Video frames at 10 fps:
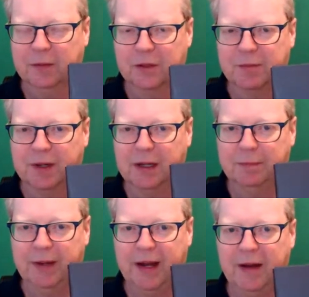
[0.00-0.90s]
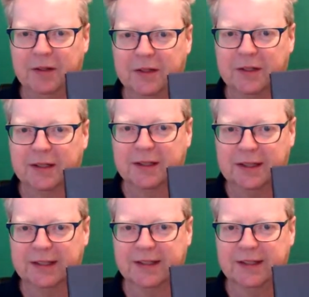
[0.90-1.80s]
It was my parents'
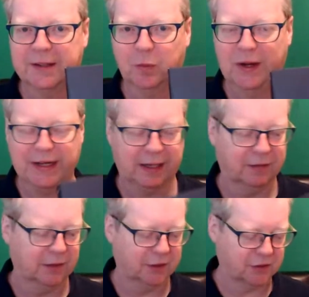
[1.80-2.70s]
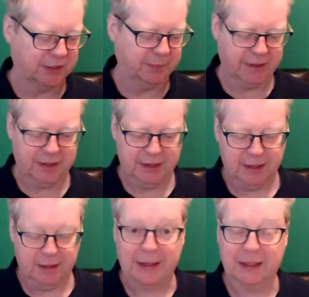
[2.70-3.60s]
sixtieth wedding anniversary
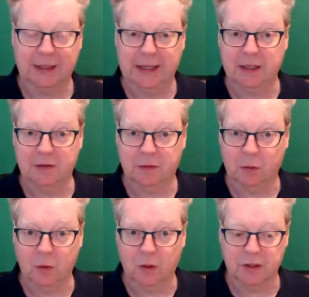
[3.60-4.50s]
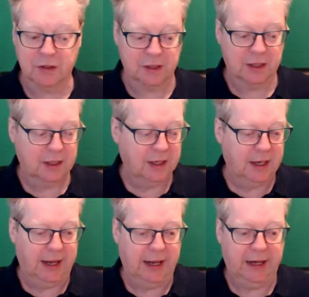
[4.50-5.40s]
back at the end of August,
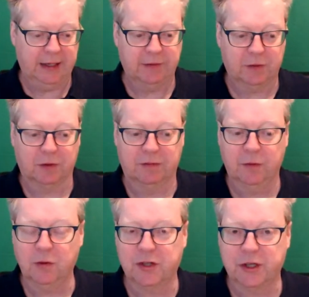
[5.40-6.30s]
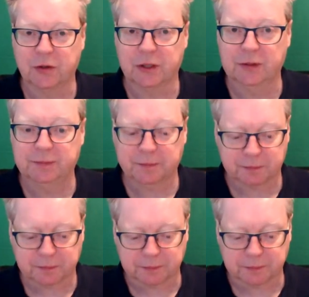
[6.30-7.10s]
and they've got four children.